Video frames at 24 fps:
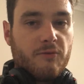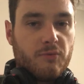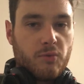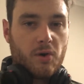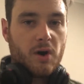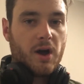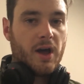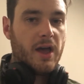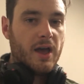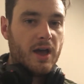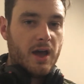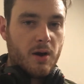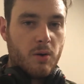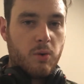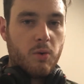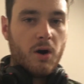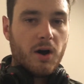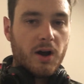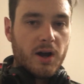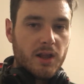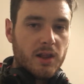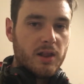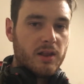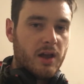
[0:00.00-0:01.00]
of
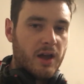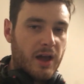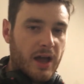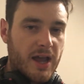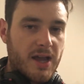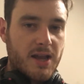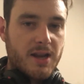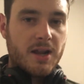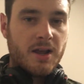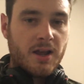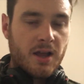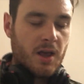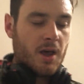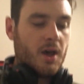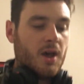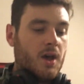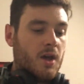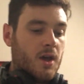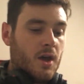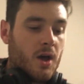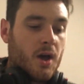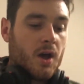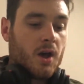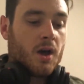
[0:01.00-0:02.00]
why I hate
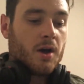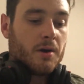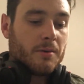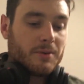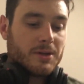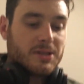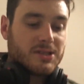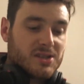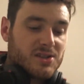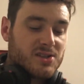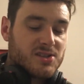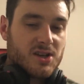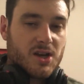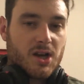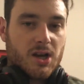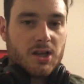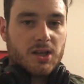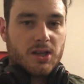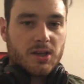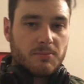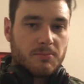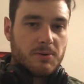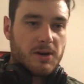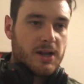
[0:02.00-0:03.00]
winter
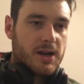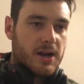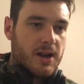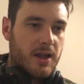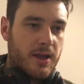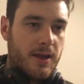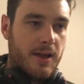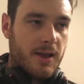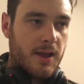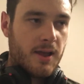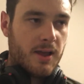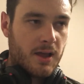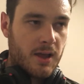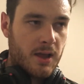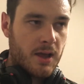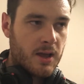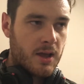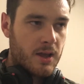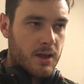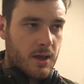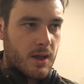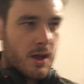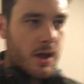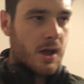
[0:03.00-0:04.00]
cycling, but
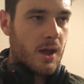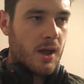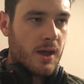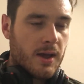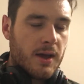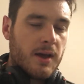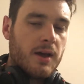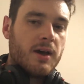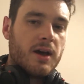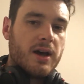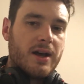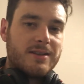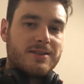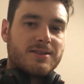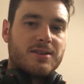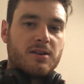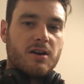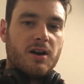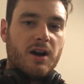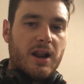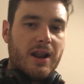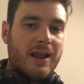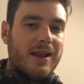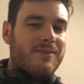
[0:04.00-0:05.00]
that's
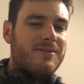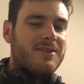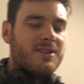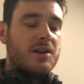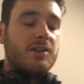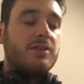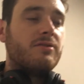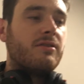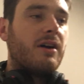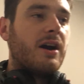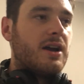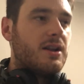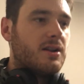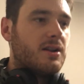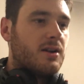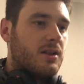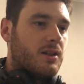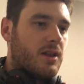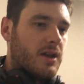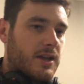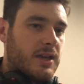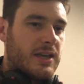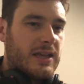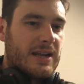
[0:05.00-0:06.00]
alright. Even in the rain, I
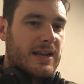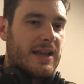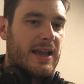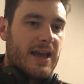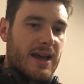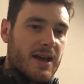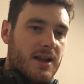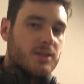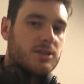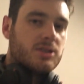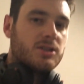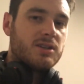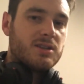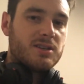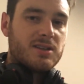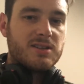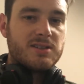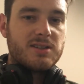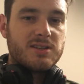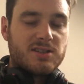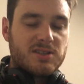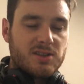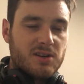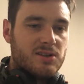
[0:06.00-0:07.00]
like getting out. It's just because
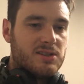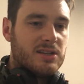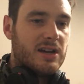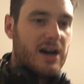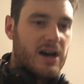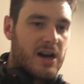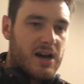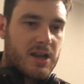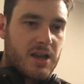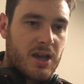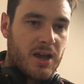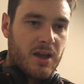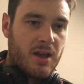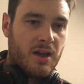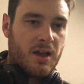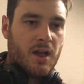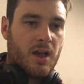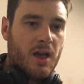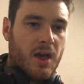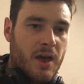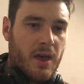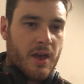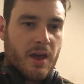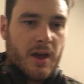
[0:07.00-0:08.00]
it's so dark
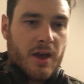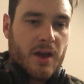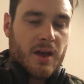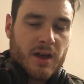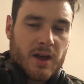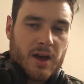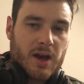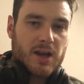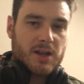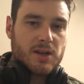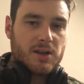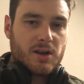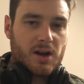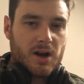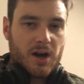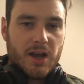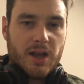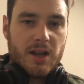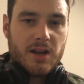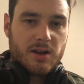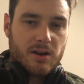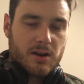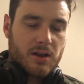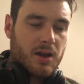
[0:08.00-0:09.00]
at
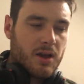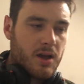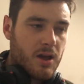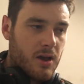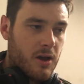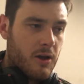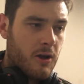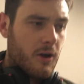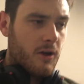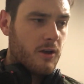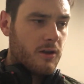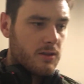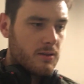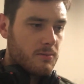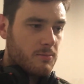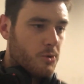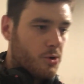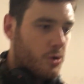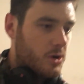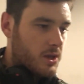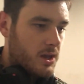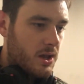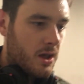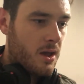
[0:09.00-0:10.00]
night and early in the
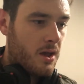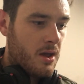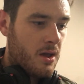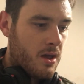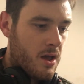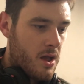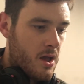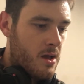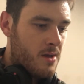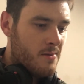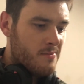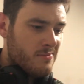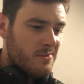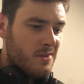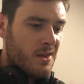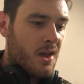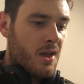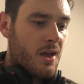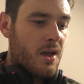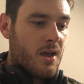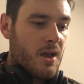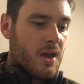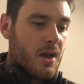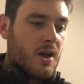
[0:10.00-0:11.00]
morning.
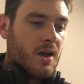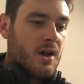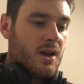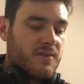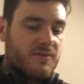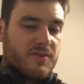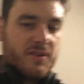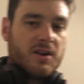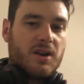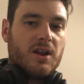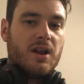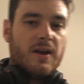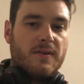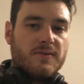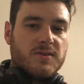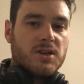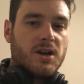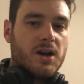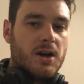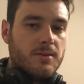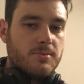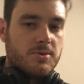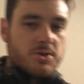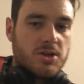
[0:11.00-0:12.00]
If I don't have
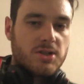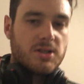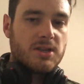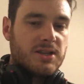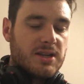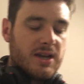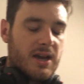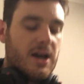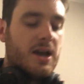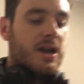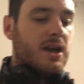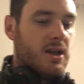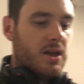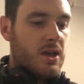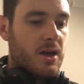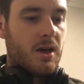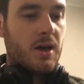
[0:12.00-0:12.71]
time during the day,